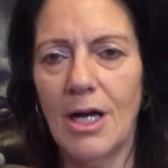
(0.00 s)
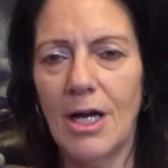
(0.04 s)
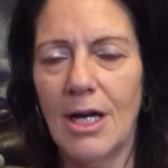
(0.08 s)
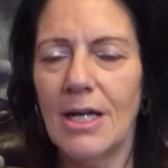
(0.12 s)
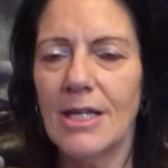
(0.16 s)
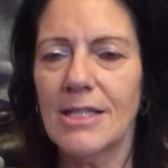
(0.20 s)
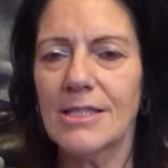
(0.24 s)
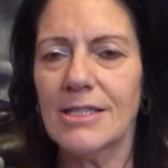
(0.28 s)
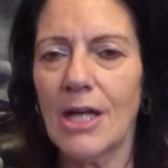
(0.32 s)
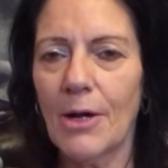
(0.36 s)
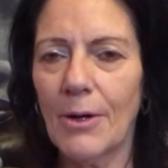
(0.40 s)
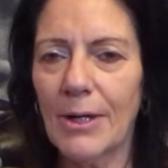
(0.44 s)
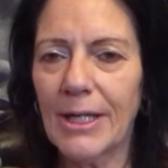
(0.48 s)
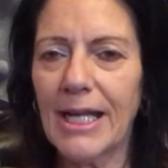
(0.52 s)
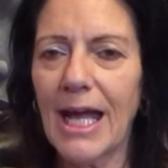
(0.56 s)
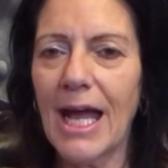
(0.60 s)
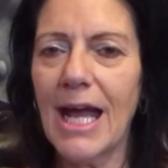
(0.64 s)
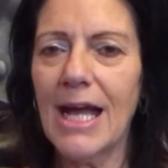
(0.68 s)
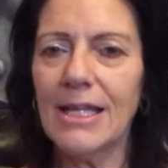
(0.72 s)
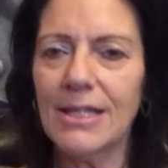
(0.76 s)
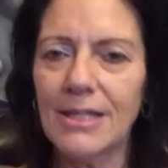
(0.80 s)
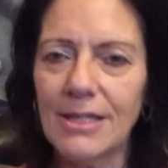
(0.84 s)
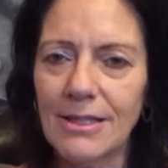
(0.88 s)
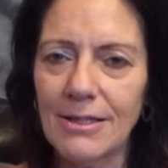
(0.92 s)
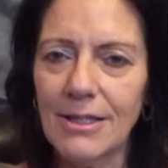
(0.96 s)
So
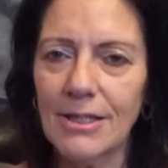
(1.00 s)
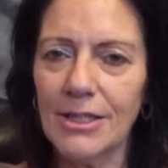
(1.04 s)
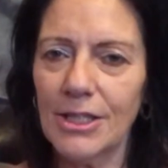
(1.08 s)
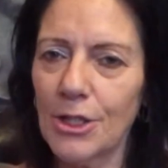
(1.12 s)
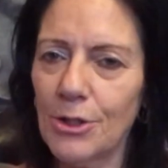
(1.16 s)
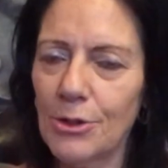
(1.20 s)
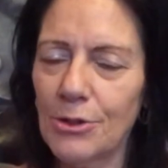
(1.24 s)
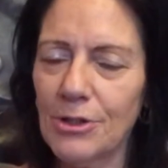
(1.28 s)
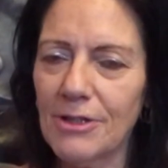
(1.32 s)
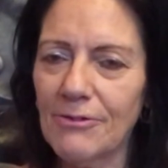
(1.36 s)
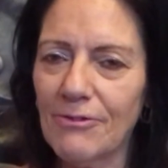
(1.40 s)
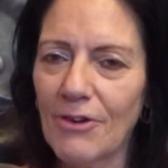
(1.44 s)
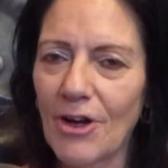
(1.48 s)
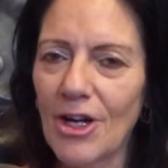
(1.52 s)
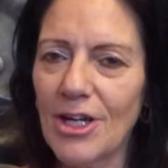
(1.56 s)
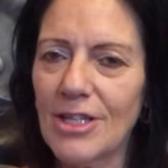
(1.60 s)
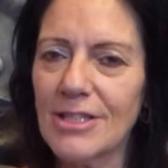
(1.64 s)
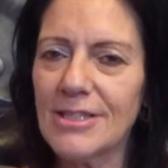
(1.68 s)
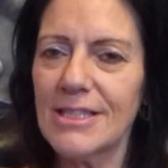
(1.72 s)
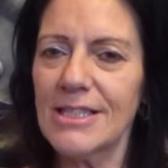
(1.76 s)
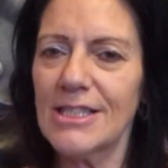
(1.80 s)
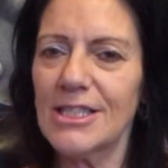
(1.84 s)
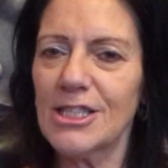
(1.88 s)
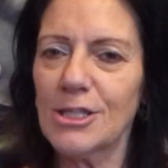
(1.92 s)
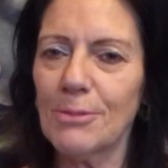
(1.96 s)
again, the universe
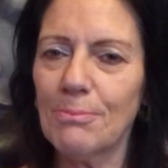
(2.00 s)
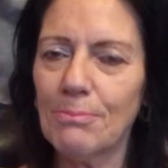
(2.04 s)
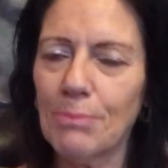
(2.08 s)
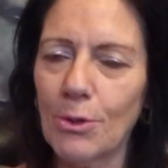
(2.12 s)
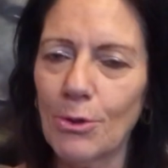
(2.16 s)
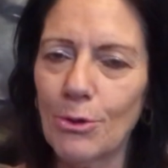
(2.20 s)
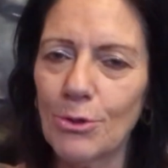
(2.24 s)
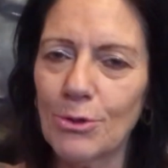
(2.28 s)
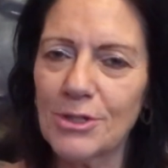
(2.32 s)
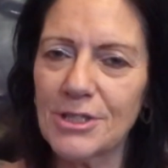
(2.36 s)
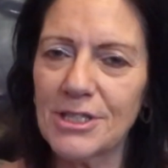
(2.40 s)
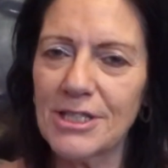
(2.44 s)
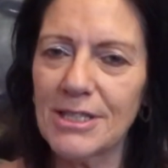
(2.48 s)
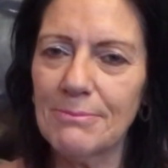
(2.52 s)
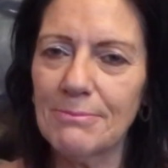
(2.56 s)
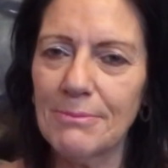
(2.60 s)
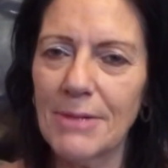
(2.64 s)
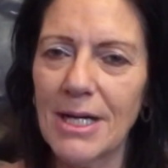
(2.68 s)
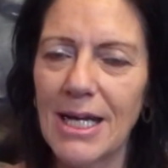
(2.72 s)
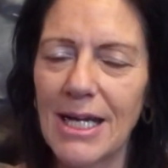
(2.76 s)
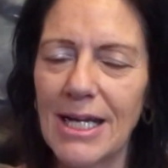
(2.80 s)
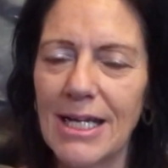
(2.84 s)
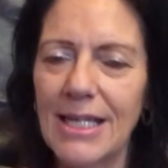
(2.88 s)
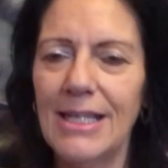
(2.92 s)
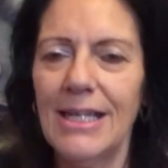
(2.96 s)
is supporting
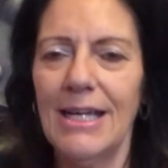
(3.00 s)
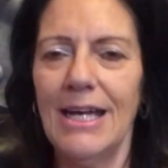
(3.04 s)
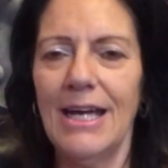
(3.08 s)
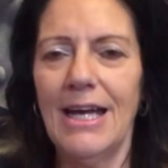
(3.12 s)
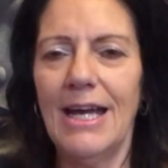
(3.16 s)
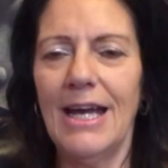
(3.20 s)
me.